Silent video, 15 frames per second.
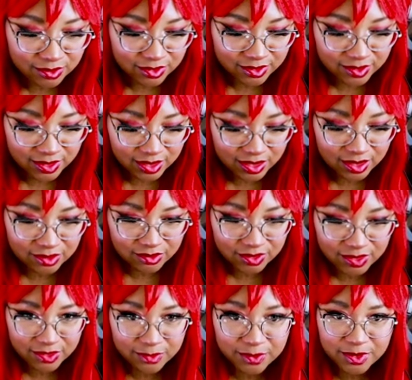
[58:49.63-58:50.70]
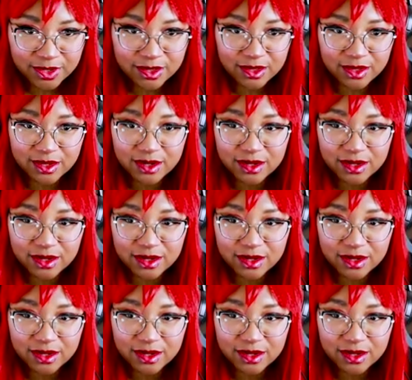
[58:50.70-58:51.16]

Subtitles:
Press E to respawn.